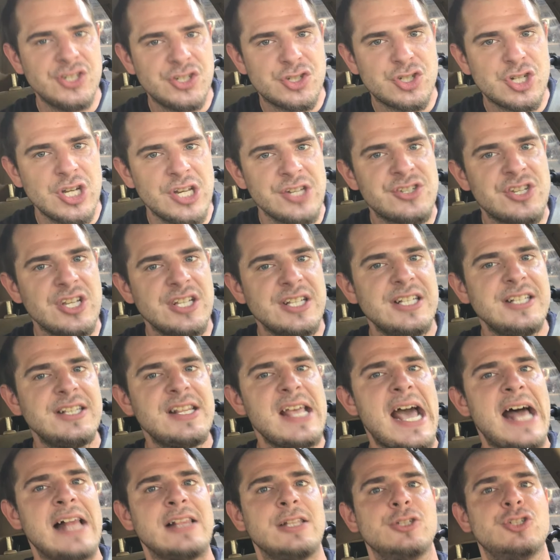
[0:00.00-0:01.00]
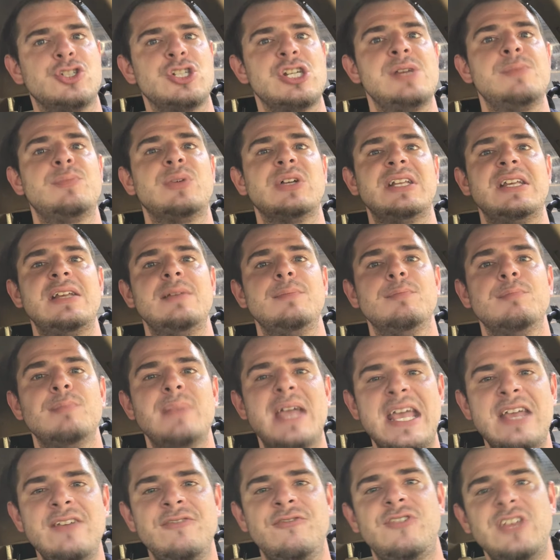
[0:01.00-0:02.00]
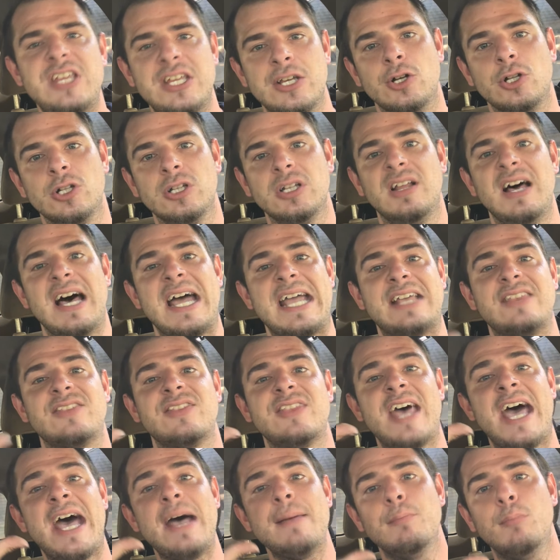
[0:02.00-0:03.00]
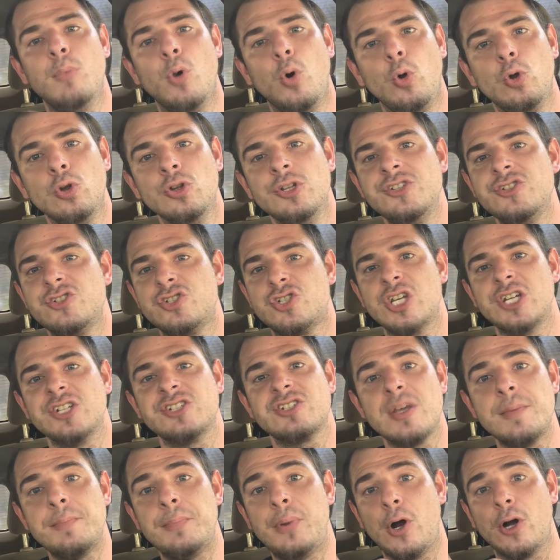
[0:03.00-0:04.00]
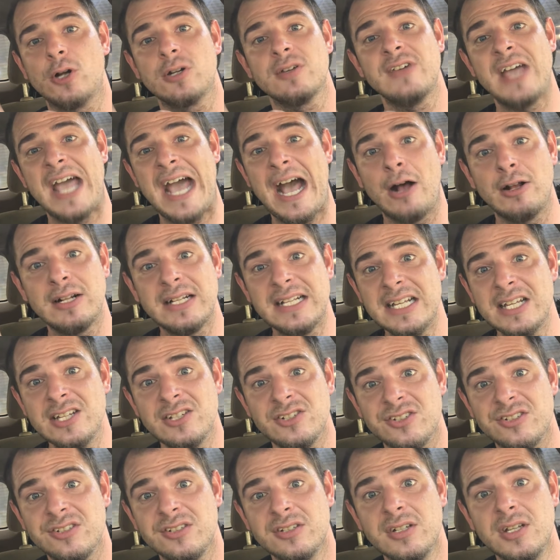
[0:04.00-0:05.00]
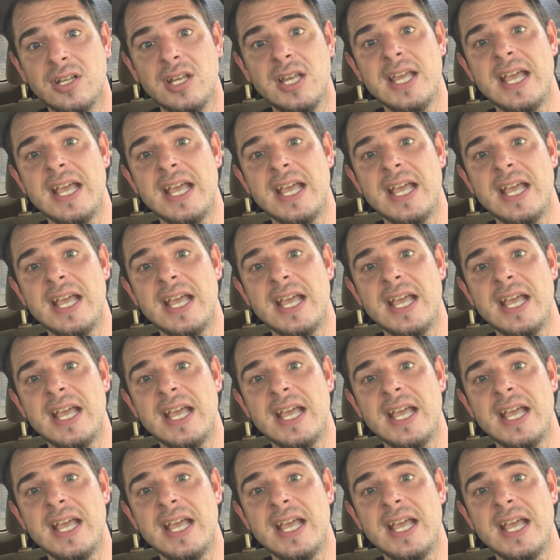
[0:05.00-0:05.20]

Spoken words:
is just an analogy, but it may feel like that mold is just a part of how it is.